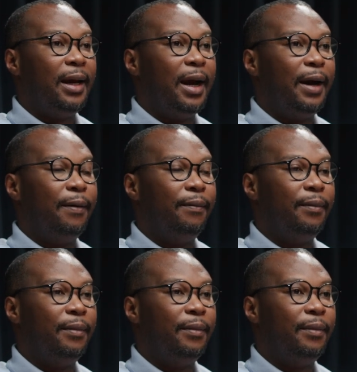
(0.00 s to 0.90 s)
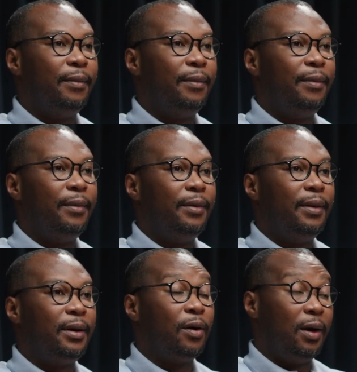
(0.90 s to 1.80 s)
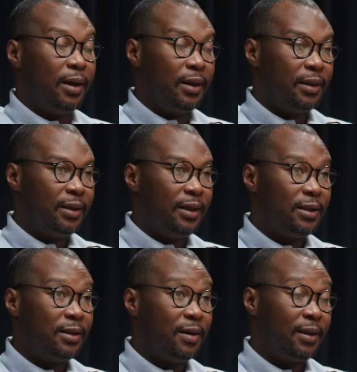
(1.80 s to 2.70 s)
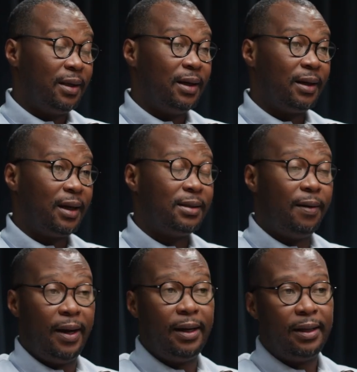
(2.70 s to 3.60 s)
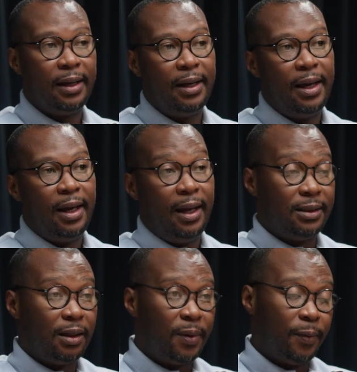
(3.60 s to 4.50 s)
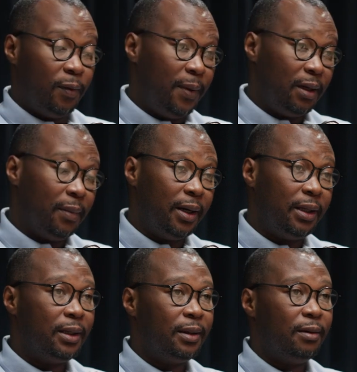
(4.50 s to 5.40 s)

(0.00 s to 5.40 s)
the dollar is strengthening against the rand, and some people made money,